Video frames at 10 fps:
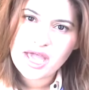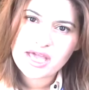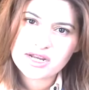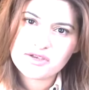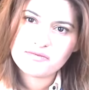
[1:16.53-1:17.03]

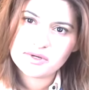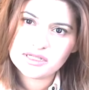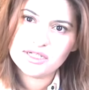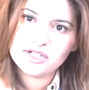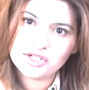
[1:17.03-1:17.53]
and he
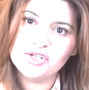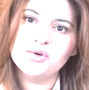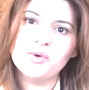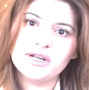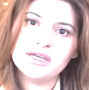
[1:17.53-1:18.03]
really
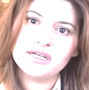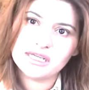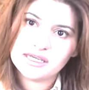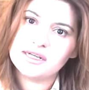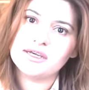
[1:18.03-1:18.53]
knew what he
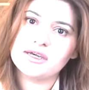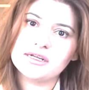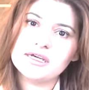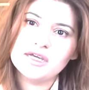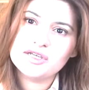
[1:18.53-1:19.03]

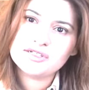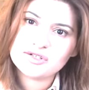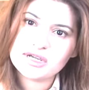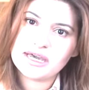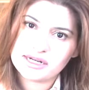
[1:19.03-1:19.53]
needed
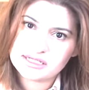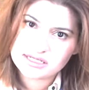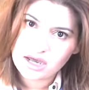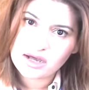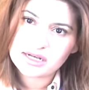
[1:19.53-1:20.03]
to get it
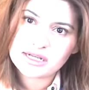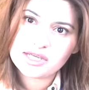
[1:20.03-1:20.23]
done.